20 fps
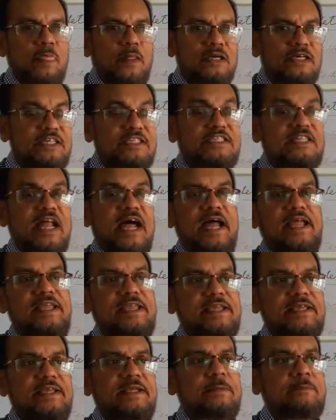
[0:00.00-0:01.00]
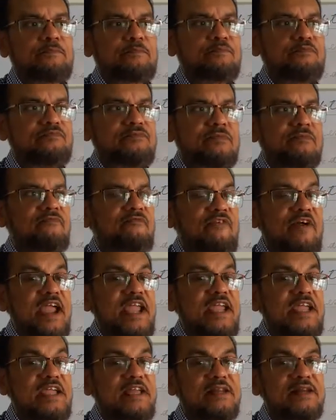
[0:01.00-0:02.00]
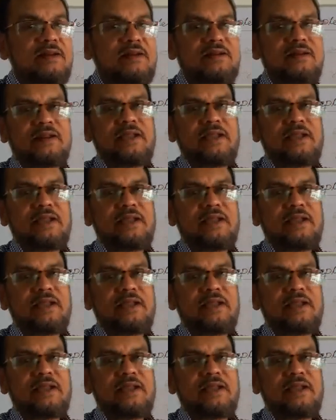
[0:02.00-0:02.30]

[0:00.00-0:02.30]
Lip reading: dislike, fail,